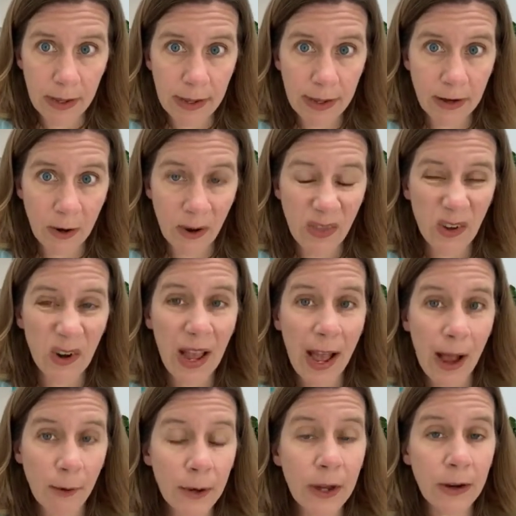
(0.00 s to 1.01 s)
and they're
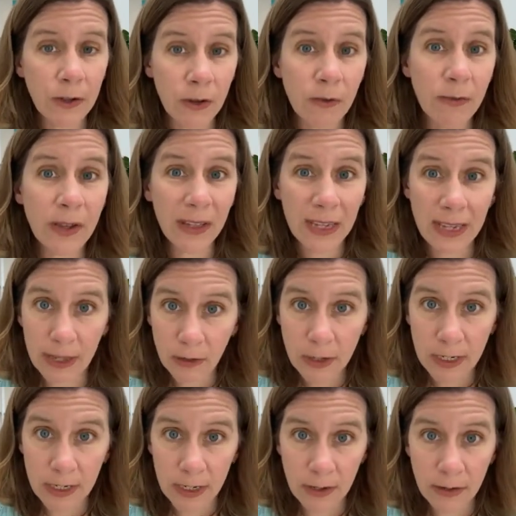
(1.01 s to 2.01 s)
counting on you feeling
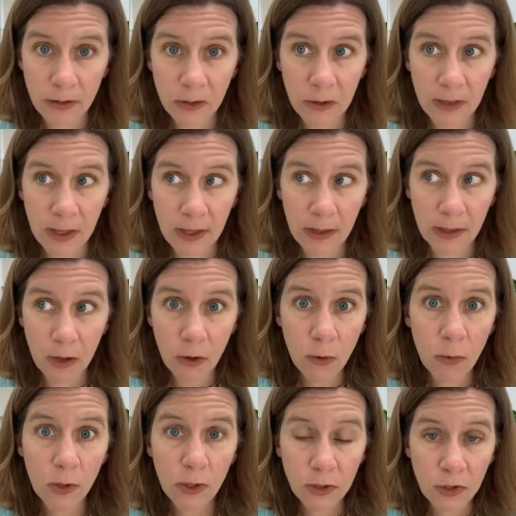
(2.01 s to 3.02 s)
guilty so that you
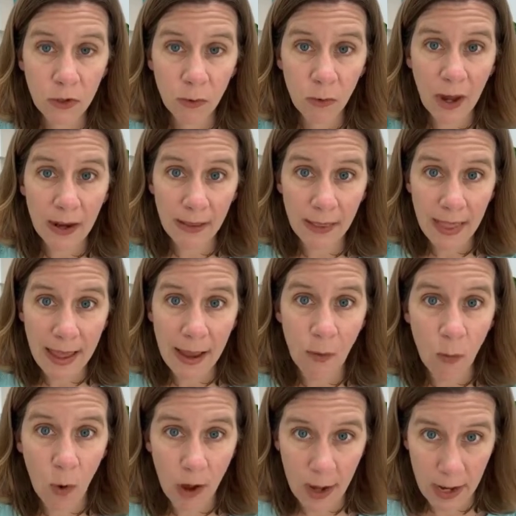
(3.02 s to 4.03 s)
will do what they
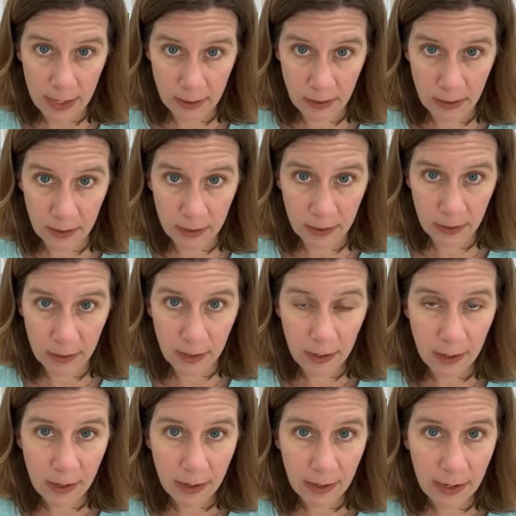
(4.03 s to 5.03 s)
want,
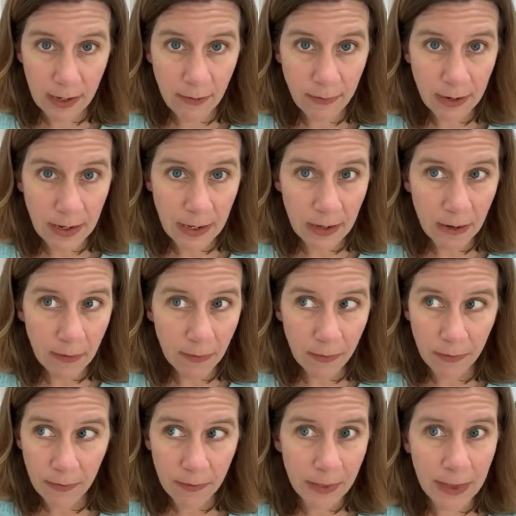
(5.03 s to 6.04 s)
even if
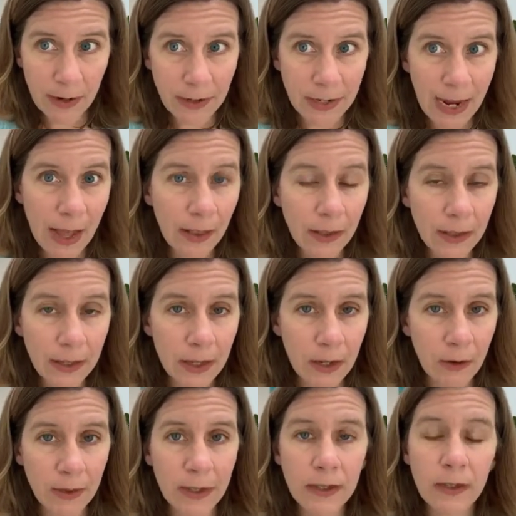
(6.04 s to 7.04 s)
they're telling
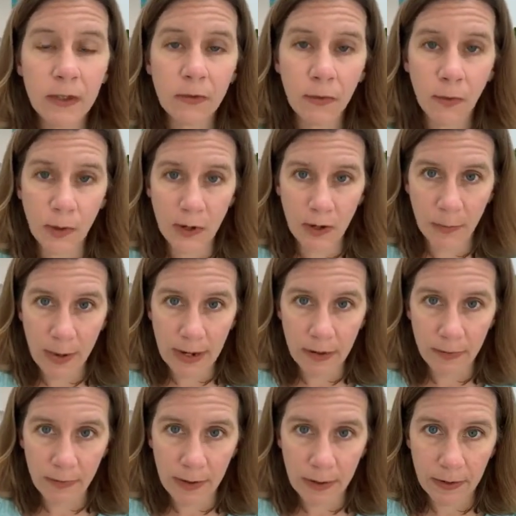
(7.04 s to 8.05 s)
you this is for your
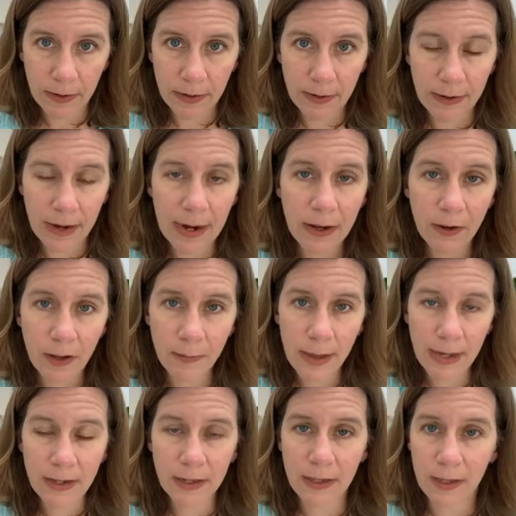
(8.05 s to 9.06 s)
benefit, right? Going
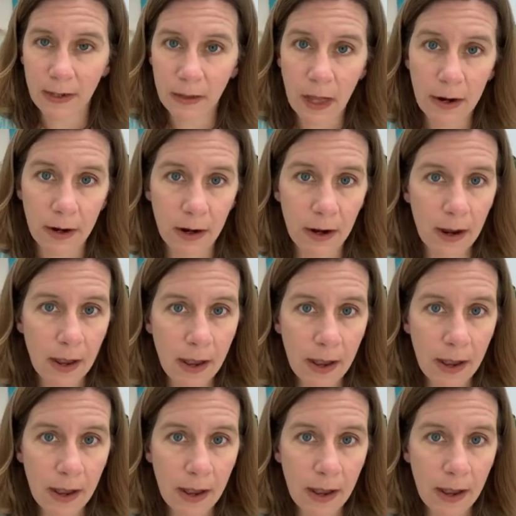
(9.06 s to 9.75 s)
back to the clutter,